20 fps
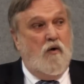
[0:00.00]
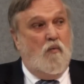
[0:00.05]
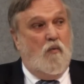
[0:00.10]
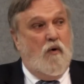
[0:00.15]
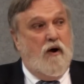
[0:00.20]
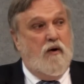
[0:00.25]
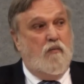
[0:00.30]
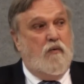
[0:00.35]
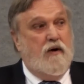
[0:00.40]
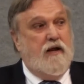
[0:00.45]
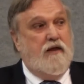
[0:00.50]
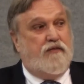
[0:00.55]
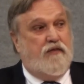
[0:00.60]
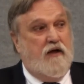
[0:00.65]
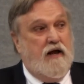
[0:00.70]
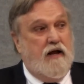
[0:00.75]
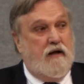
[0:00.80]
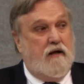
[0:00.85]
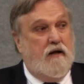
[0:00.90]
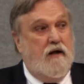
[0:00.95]
when we
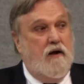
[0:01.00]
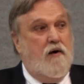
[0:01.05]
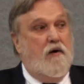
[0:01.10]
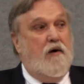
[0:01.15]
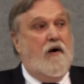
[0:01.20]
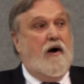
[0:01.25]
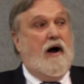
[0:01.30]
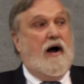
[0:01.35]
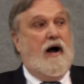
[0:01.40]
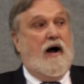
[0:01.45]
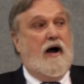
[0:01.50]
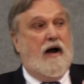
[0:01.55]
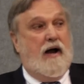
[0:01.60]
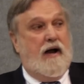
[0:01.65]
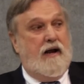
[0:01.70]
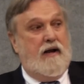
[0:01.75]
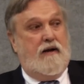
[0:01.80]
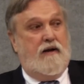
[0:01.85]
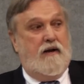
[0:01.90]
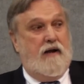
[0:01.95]
think,
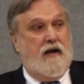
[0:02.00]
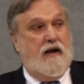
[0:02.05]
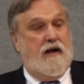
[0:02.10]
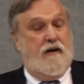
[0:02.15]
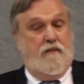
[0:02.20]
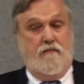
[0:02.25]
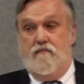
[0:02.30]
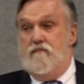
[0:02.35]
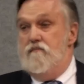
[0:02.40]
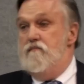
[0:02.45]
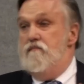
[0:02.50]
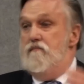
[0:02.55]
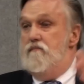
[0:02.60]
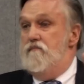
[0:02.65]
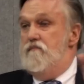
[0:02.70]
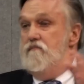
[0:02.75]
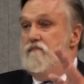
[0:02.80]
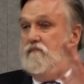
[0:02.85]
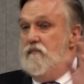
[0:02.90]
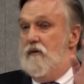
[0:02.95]
I am
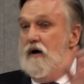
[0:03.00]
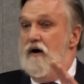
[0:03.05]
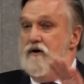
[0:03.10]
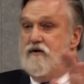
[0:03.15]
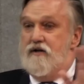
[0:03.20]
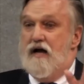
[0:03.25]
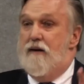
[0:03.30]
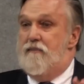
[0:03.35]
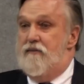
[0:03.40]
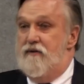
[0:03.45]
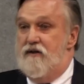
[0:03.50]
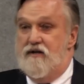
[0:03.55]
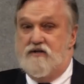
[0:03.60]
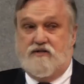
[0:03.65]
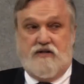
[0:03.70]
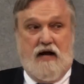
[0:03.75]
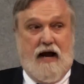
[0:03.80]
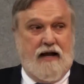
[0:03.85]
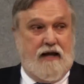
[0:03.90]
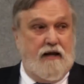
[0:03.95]
on top of
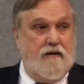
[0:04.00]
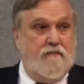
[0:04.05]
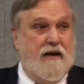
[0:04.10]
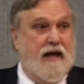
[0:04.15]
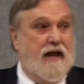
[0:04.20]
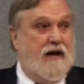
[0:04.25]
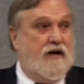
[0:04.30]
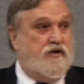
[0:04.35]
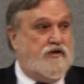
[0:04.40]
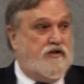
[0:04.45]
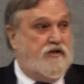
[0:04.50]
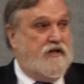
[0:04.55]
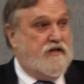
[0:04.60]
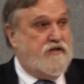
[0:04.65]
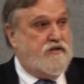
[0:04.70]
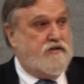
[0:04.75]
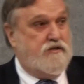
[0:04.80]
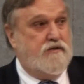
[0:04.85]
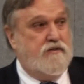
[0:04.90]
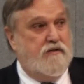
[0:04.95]
this, I can manage
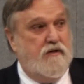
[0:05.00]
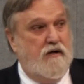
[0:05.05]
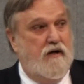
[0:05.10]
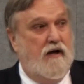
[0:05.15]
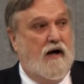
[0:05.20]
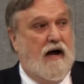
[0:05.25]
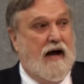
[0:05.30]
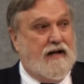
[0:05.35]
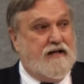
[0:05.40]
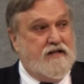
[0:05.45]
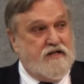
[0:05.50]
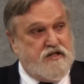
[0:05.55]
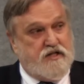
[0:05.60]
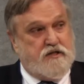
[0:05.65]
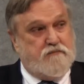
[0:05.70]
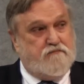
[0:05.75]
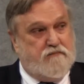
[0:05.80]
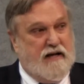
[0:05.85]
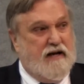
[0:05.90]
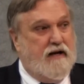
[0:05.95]
this, I can
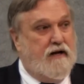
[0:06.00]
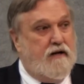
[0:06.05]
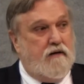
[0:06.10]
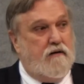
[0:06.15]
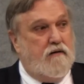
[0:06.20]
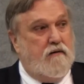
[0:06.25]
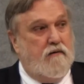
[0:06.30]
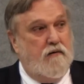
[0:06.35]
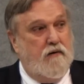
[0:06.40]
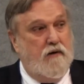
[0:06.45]
spin it,